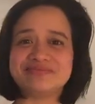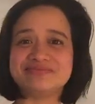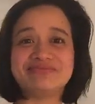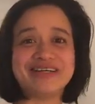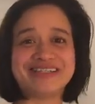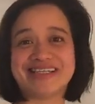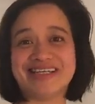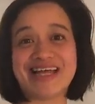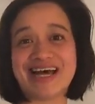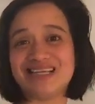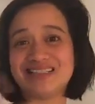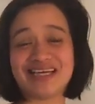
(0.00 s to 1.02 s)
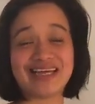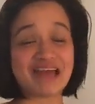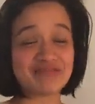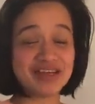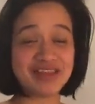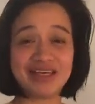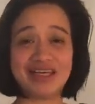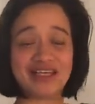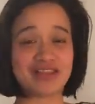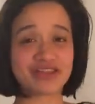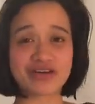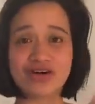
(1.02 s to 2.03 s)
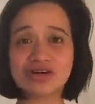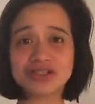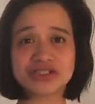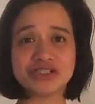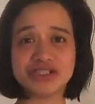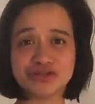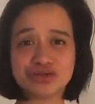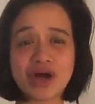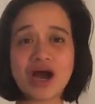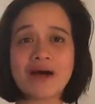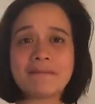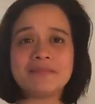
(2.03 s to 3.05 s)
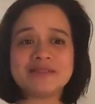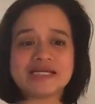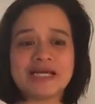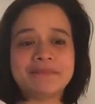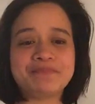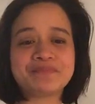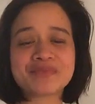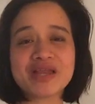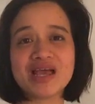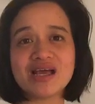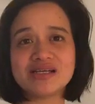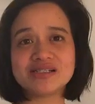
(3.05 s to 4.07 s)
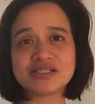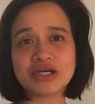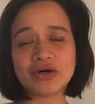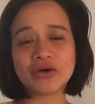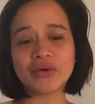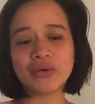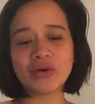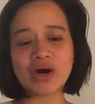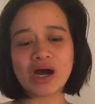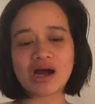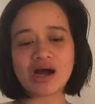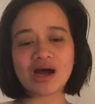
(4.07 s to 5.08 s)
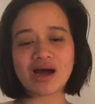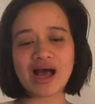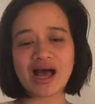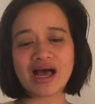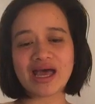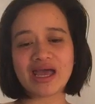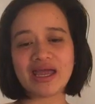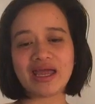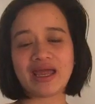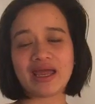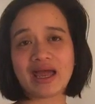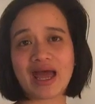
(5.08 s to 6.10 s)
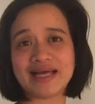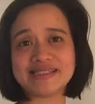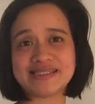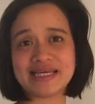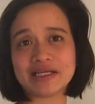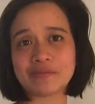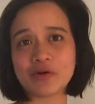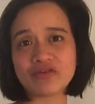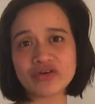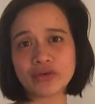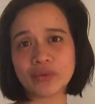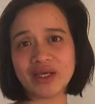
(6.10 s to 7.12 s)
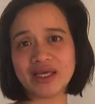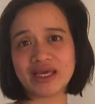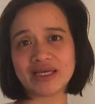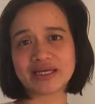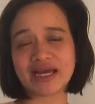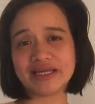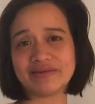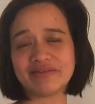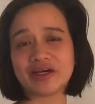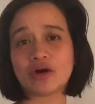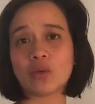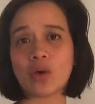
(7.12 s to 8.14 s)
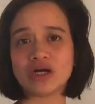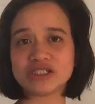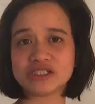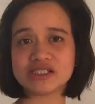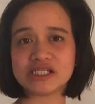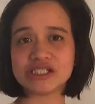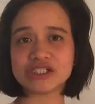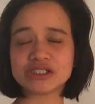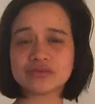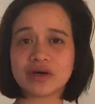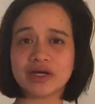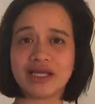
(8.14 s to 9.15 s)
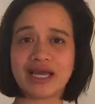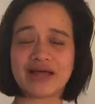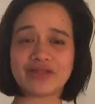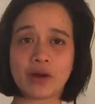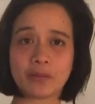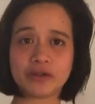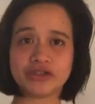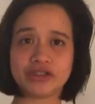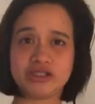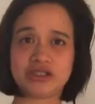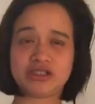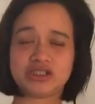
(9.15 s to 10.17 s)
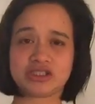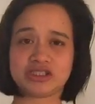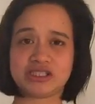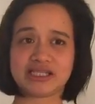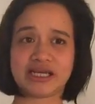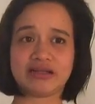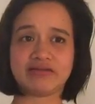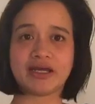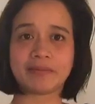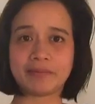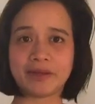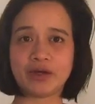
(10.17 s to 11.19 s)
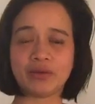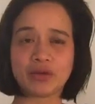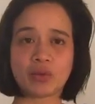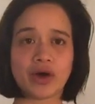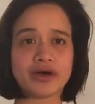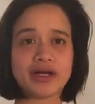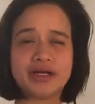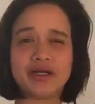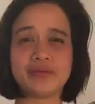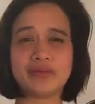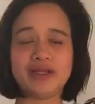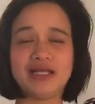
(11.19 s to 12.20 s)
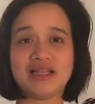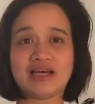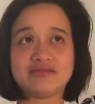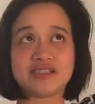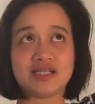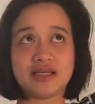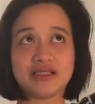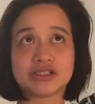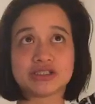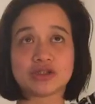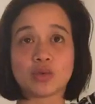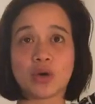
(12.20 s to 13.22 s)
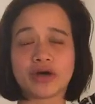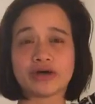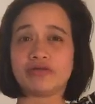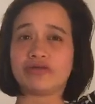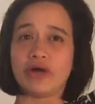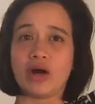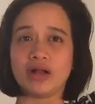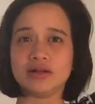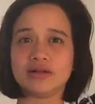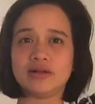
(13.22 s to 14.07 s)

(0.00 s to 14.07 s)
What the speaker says: basically that, like everything he throws or he drops. And so I had set up over the weekend kind of like a water station where he had the opportunity to just kind of like play with water, and he really loves seeing just the water fall,